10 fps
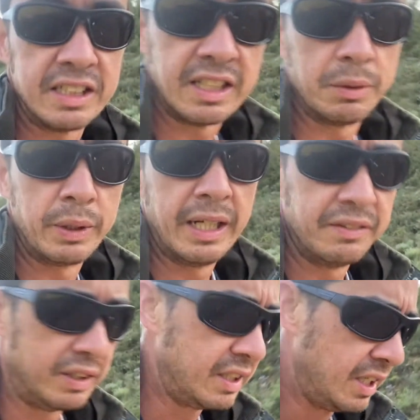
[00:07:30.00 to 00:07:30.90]
that we live
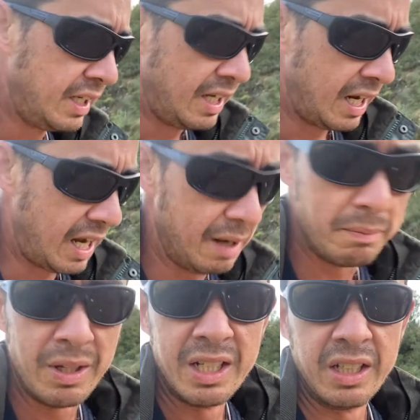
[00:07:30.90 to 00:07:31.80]
in.
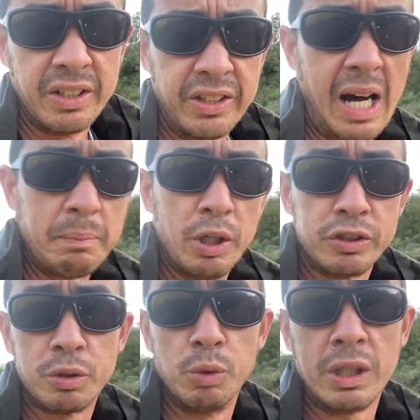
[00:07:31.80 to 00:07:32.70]
That
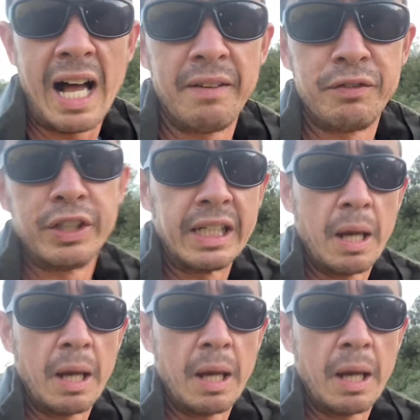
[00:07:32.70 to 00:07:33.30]
person will have the